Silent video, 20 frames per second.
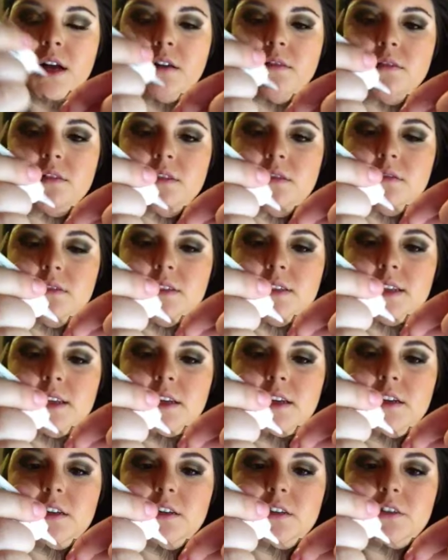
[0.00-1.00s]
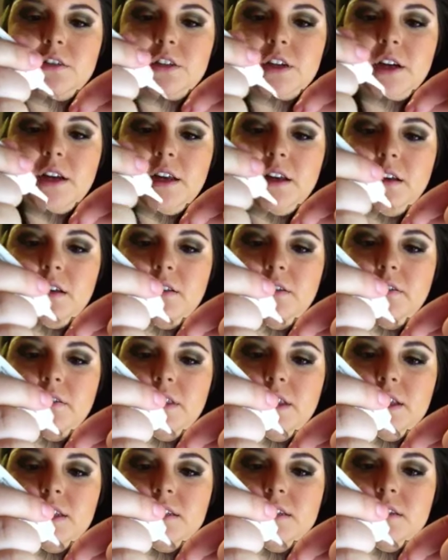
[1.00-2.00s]
I was so excited to try all of
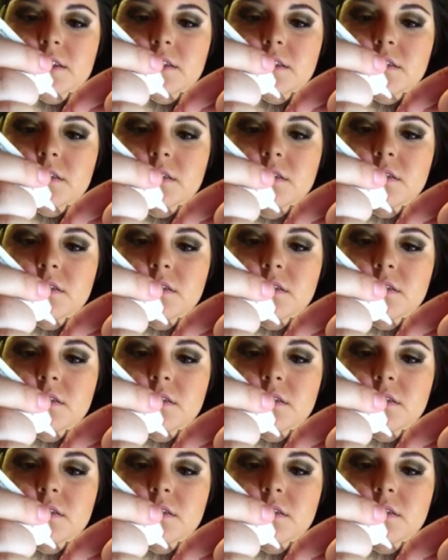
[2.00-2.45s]
these